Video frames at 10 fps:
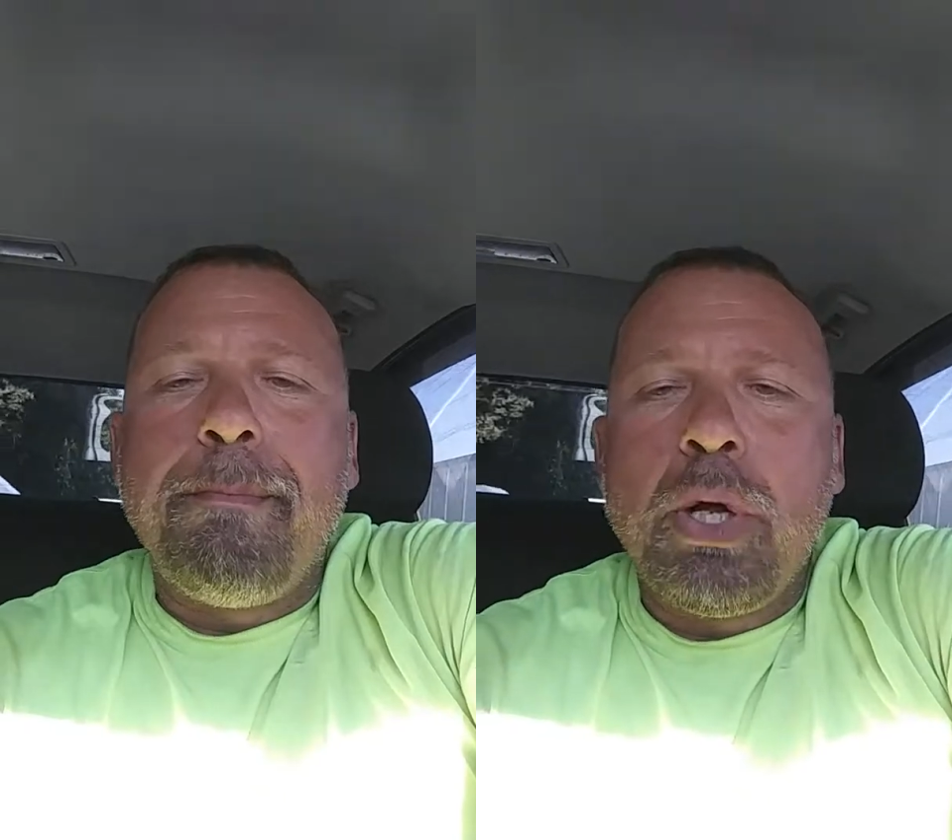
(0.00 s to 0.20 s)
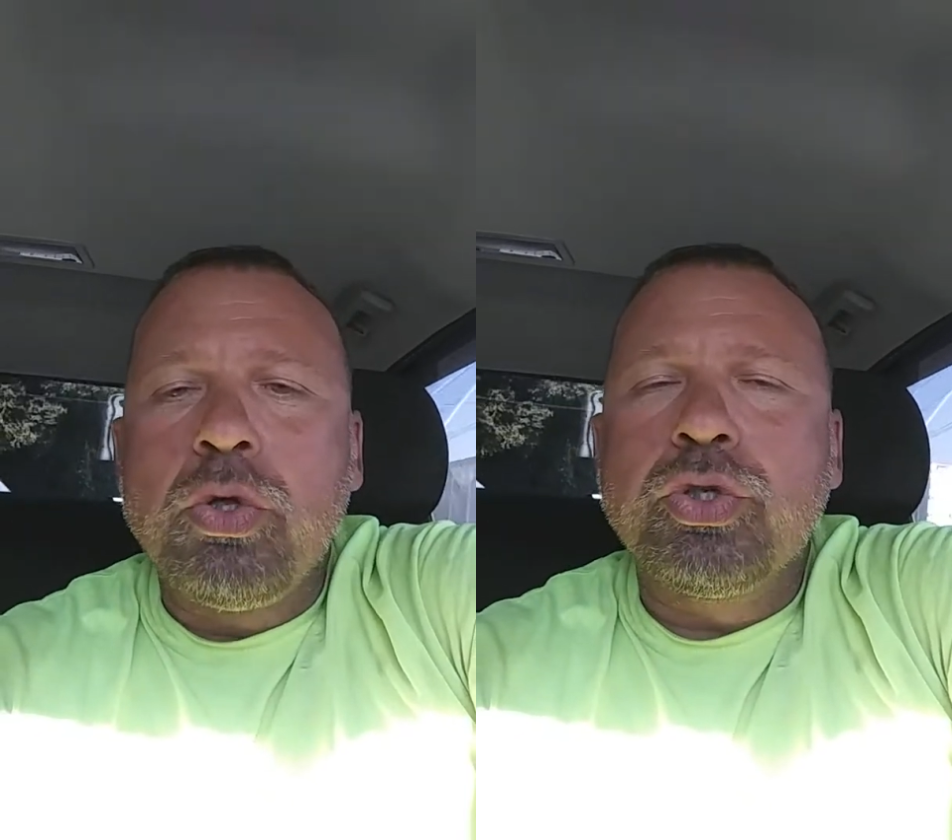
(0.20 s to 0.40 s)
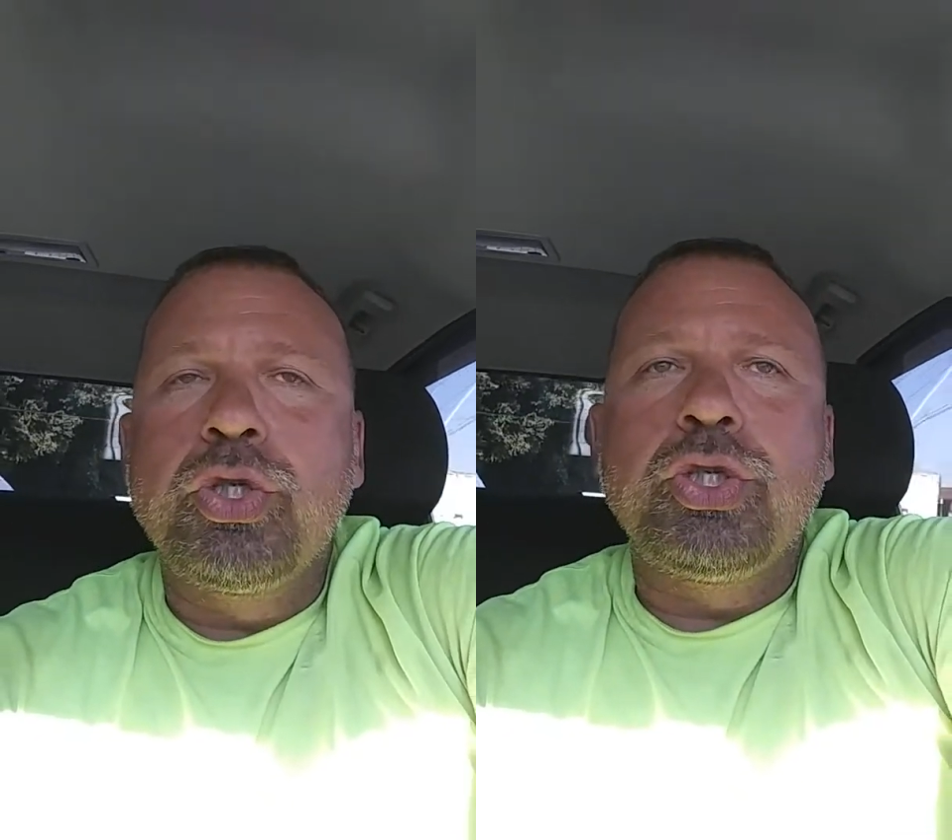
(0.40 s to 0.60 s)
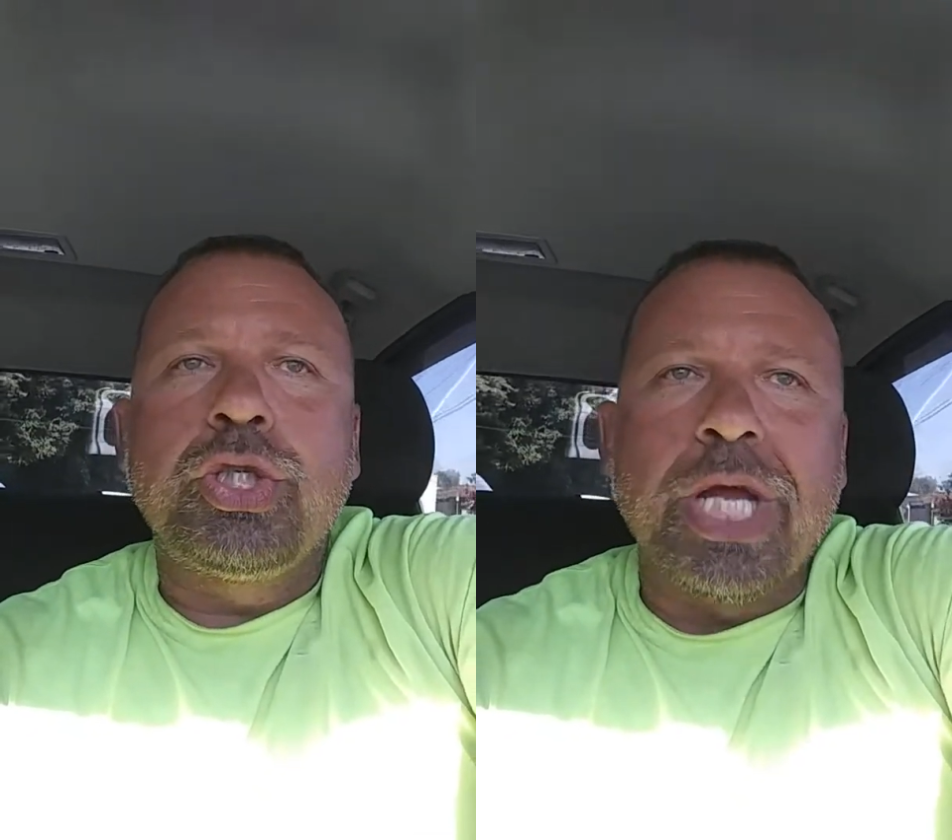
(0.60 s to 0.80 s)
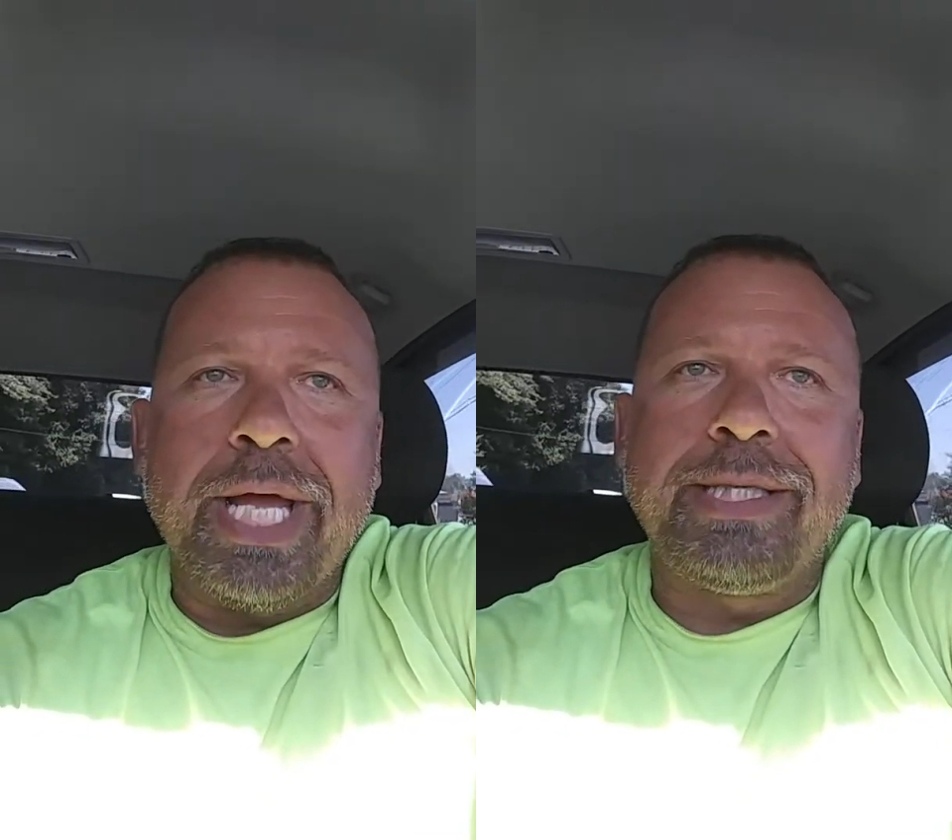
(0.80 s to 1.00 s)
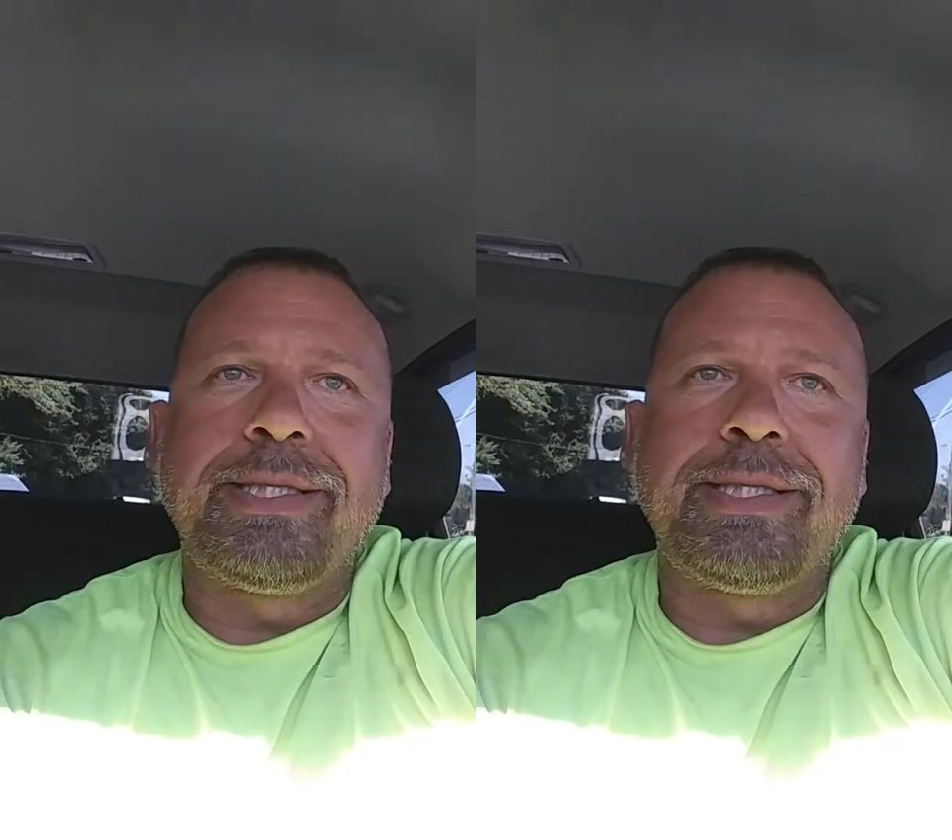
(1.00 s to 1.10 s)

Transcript: bullshit.